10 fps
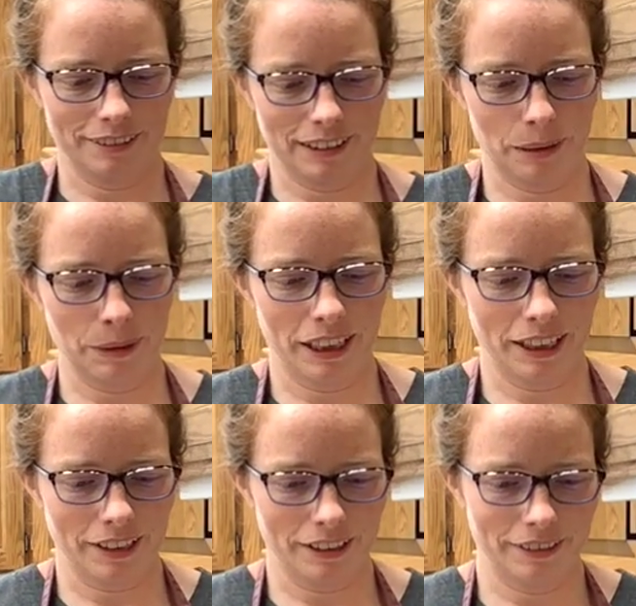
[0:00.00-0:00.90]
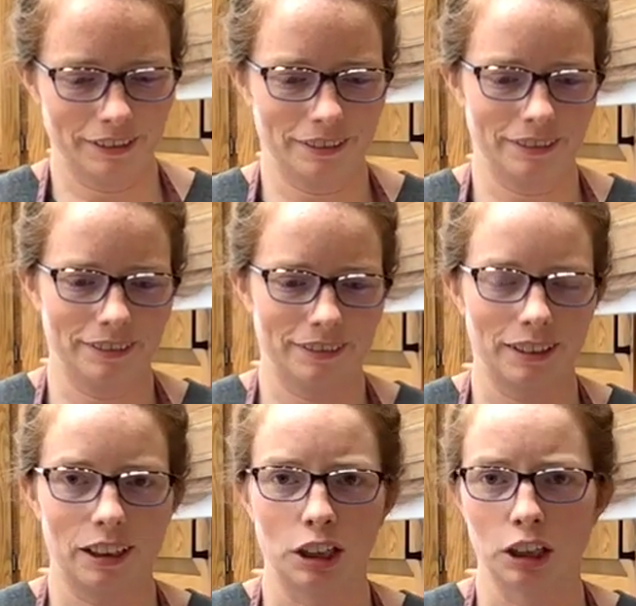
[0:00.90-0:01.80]
I mean, I could
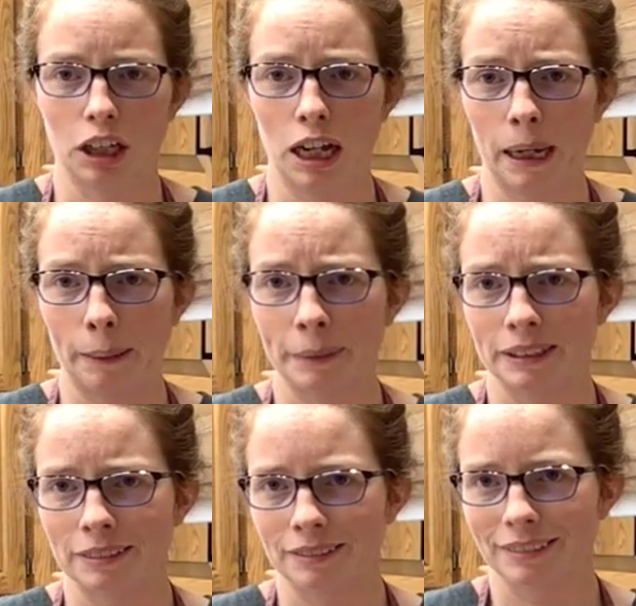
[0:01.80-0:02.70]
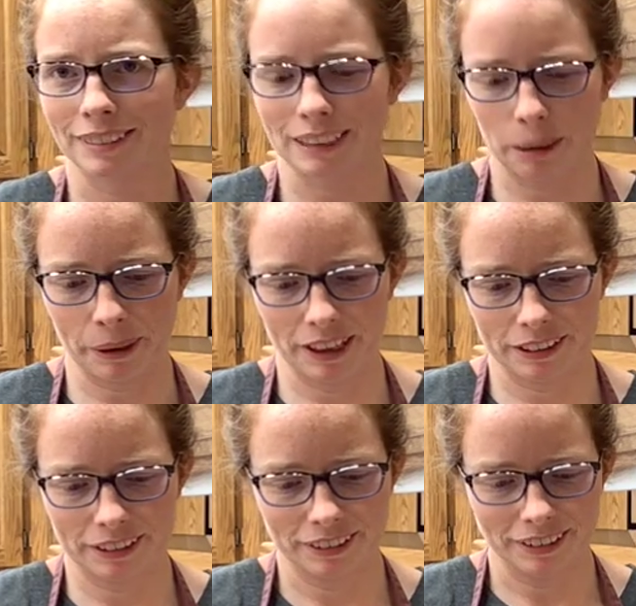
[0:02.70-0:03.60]
glob some on.